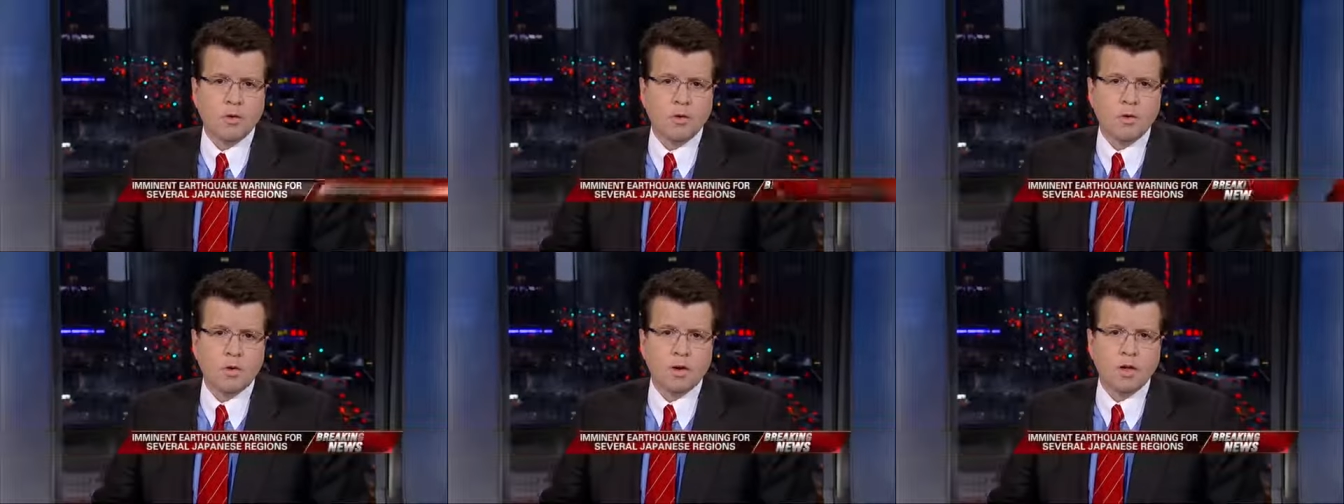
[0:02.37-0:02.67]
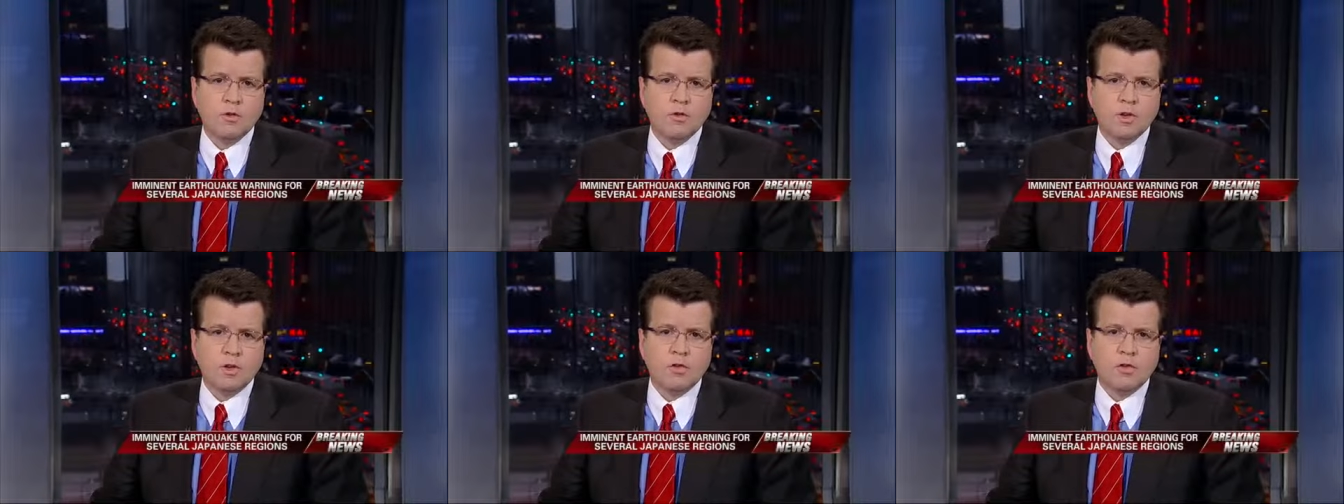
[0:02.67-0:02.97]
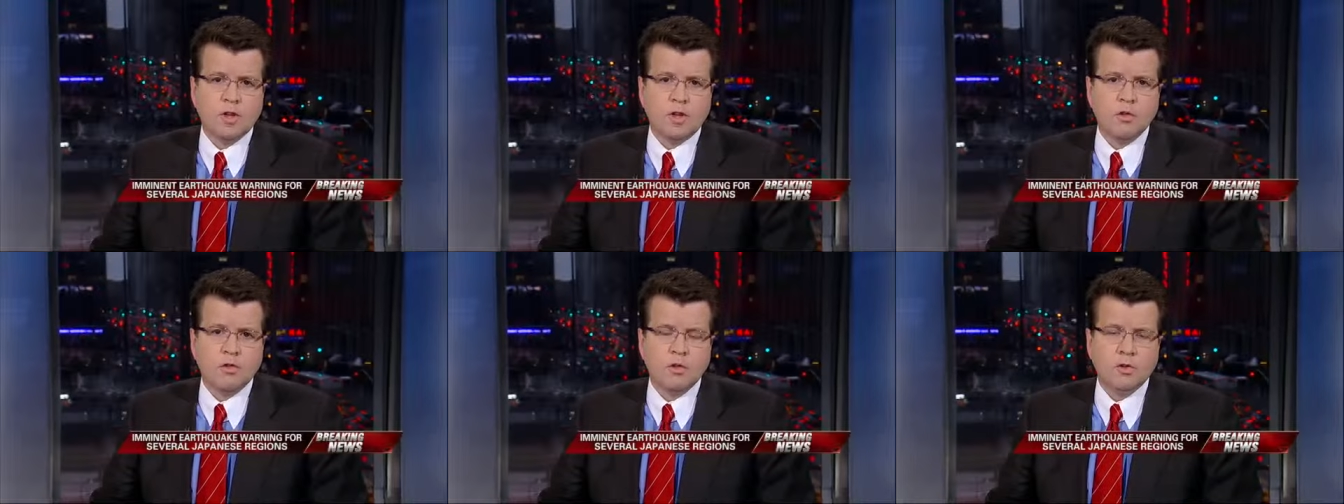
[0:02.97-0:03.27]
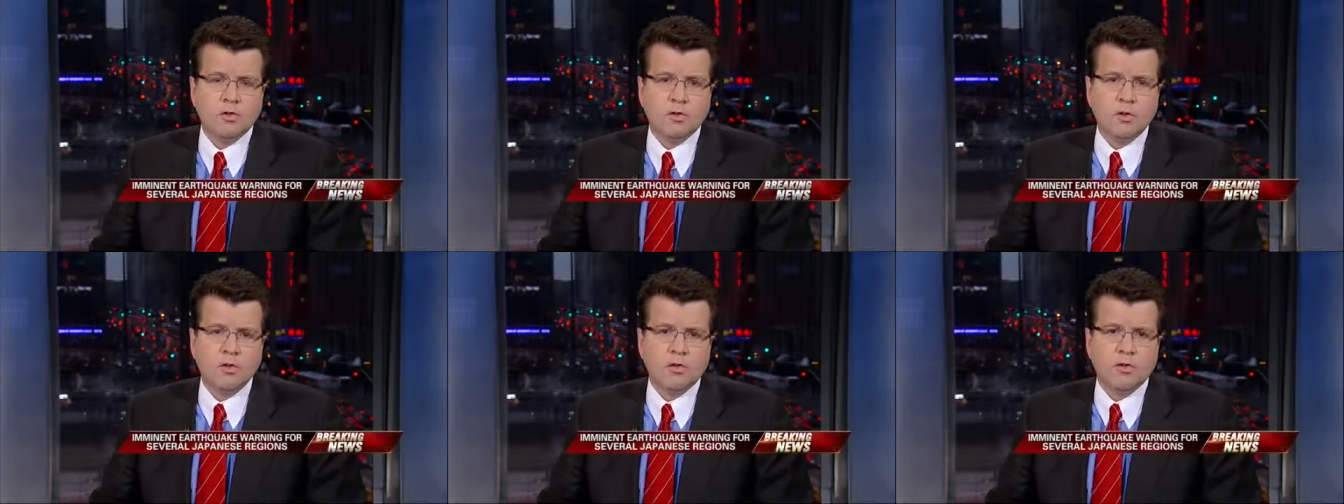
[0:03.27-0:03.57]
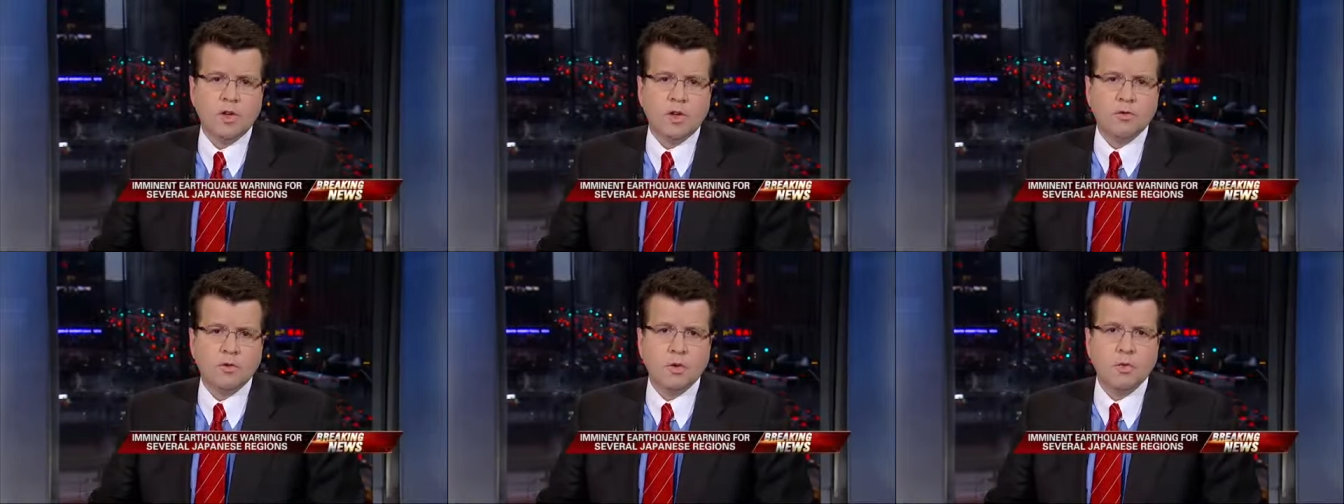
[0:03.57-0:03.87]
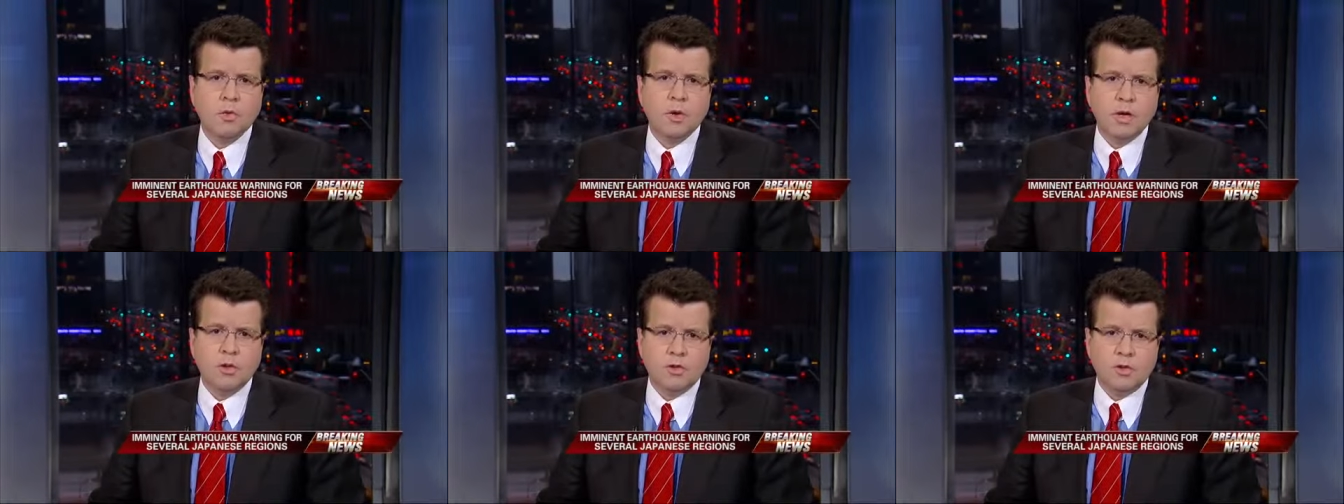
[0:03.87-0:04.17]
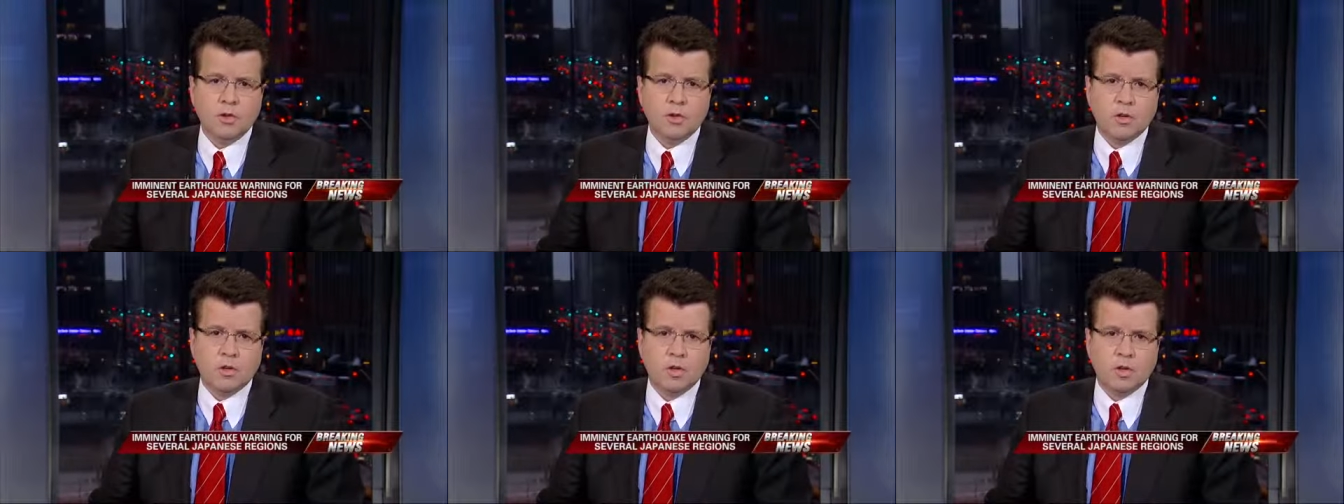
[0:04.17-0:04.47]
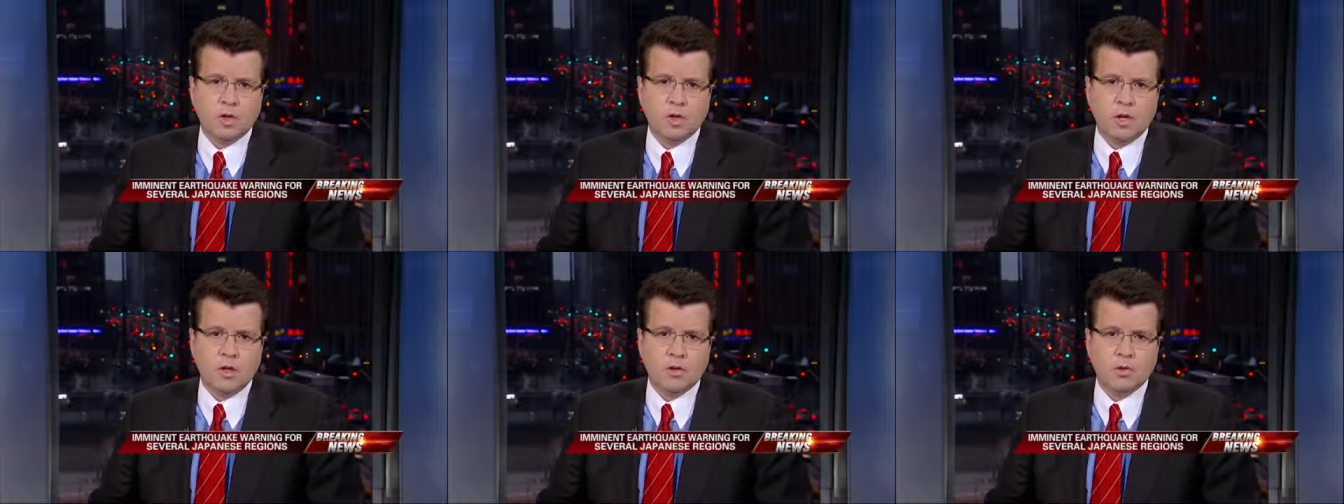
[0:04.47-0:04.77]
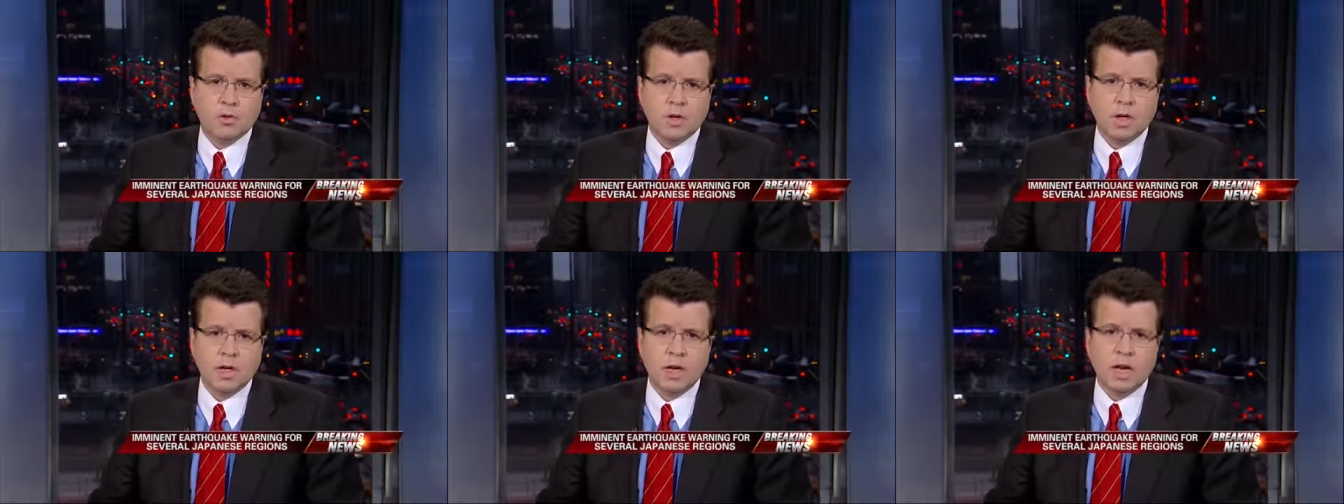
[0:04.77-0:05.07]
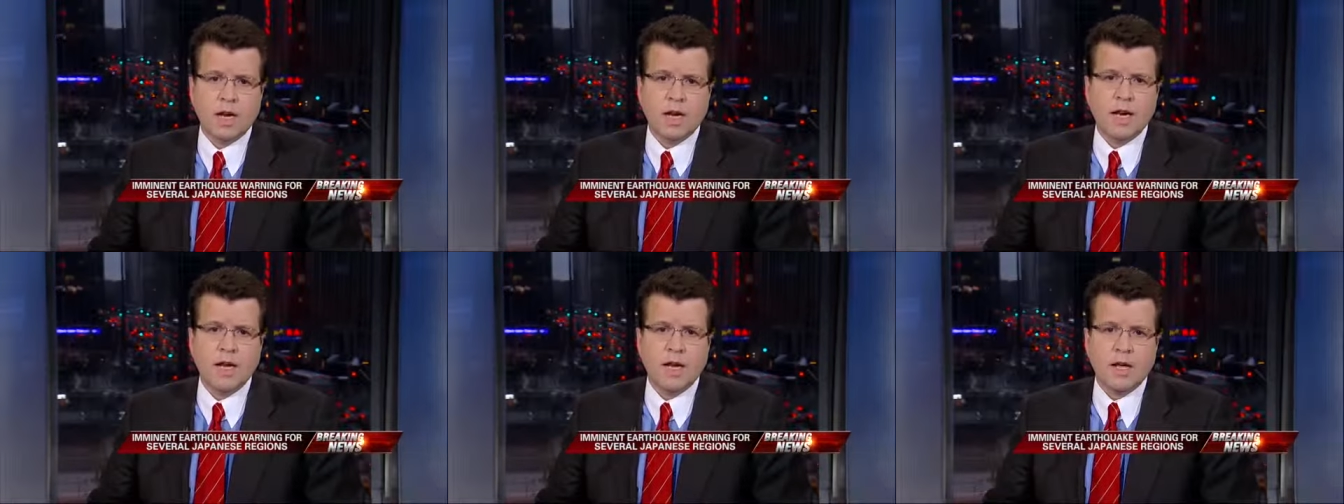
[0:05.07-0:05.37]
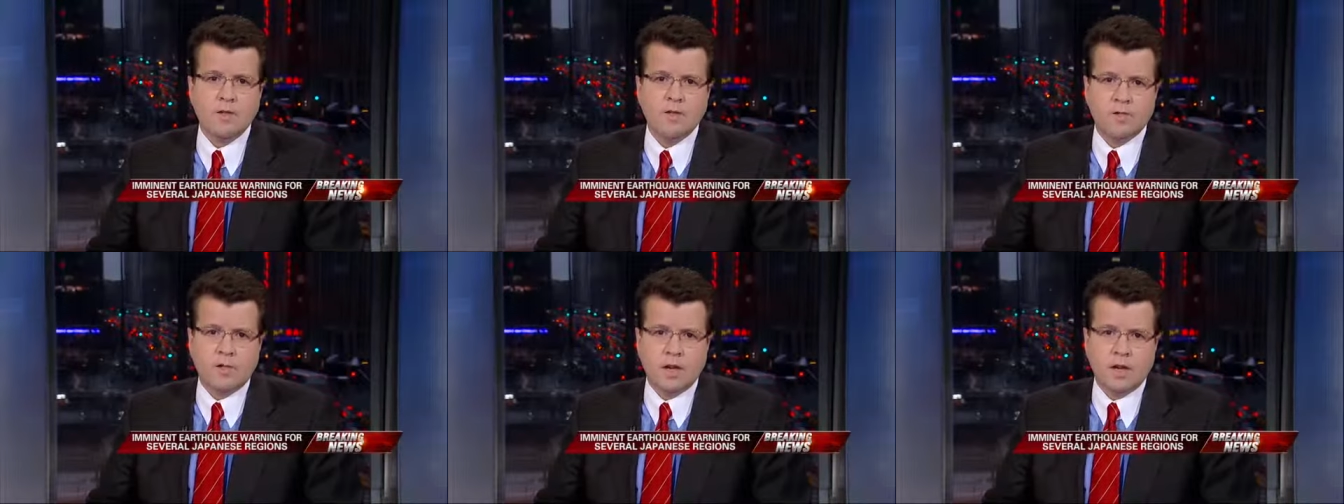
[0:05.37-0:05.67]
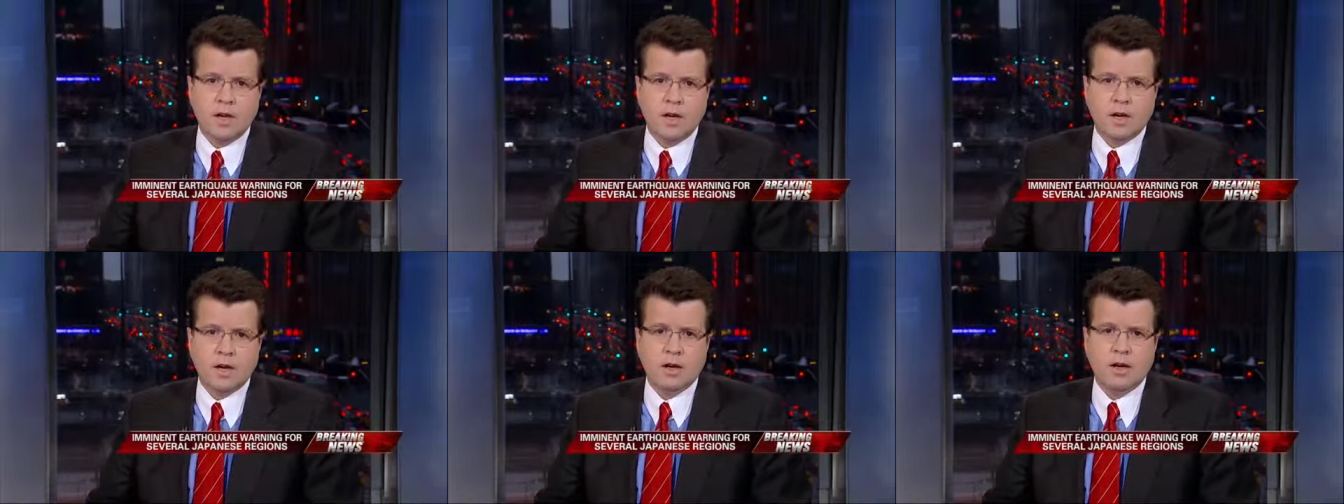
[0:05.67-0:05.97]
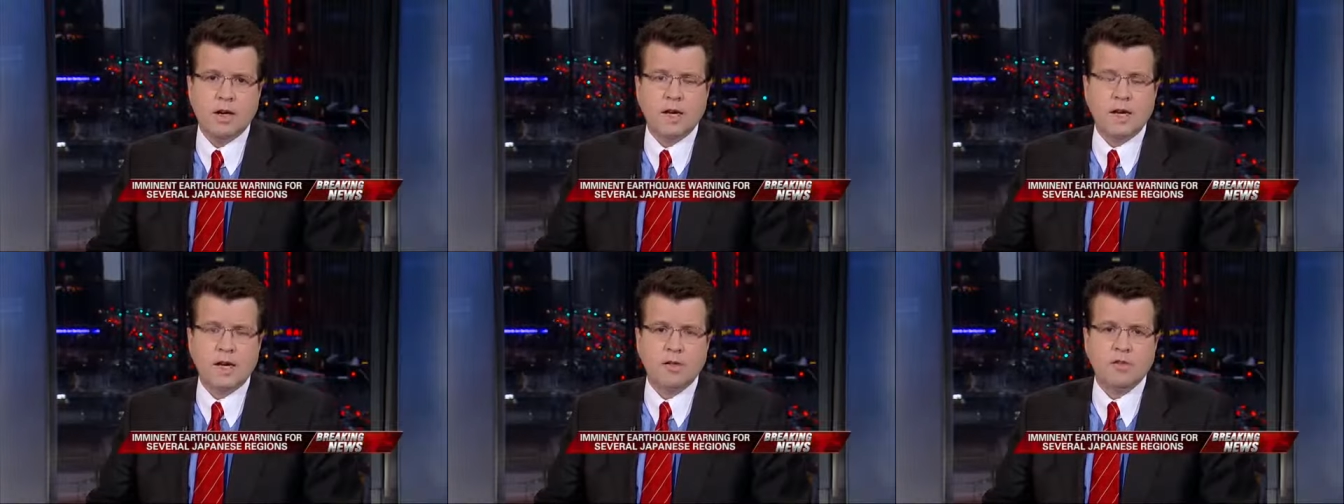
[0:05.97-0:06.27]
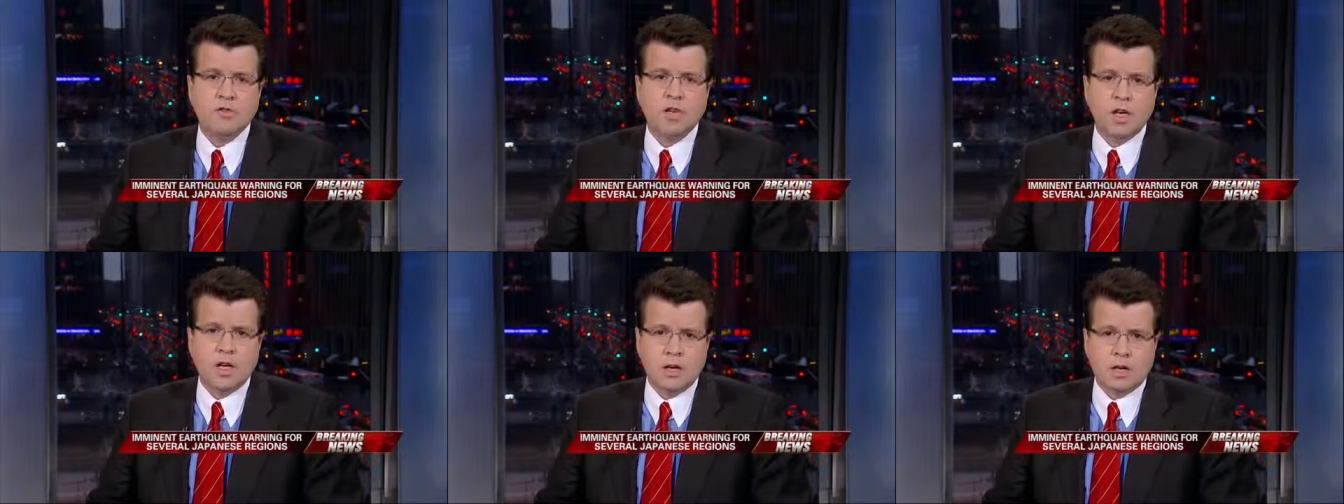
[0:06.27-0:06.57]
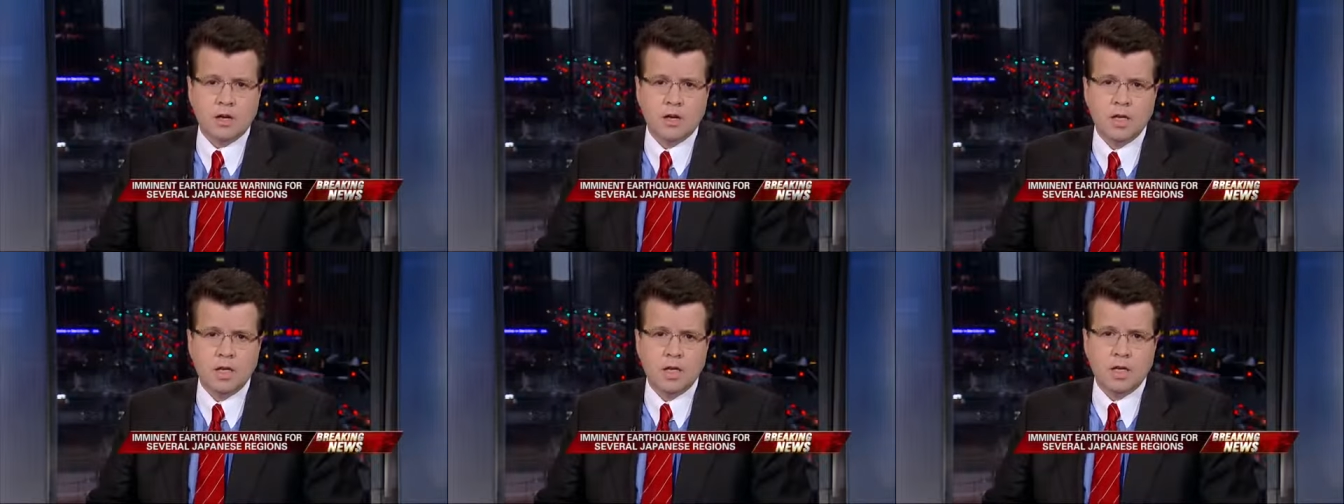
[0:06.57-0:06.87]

warning just issued for several regions of the country on edge there, on edge here,